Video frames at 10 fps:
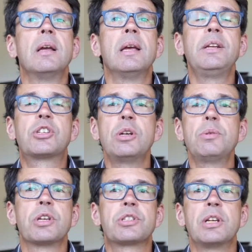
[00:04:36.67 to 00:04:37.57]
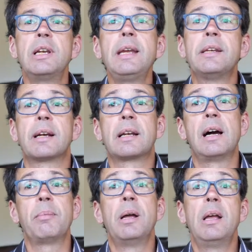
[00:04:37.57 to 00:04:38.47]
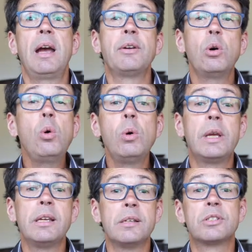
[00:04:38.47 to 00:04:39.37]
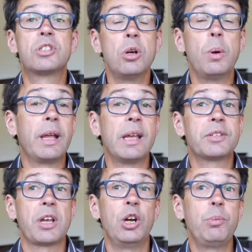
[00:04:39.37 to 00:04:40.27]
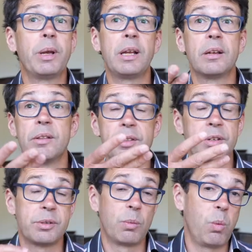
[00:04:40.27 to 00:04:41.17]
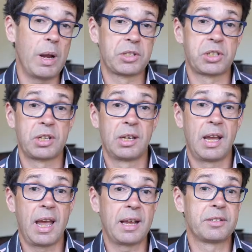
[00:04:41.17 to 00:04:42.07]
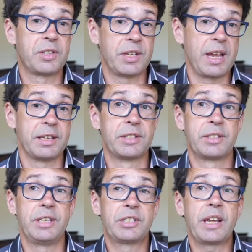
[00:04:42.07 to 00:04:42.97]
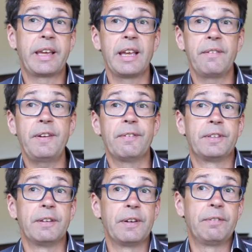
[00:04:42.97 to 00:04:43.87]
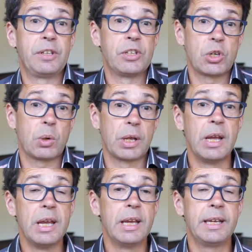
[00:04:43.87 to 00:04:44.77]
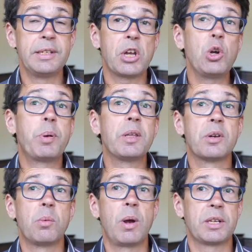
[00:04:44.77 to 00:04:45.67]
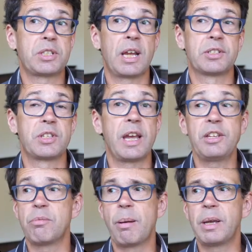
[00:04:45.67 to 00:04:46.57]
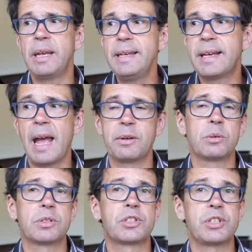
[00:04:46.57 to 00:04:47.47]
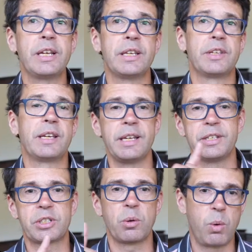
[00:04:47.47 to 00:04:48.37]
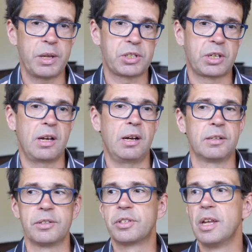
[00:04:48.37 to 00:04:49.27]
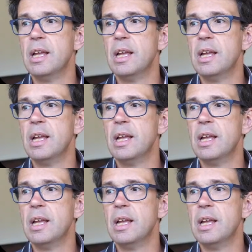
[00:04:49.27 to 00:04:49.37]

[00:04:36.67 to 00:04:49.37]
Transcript: He chooses to lead a club, and all he is doing is hoping that West has the ace. He's taking a 50-50 shot. He's hoping that West has the ace. Remember, he cannot see the East-West cards.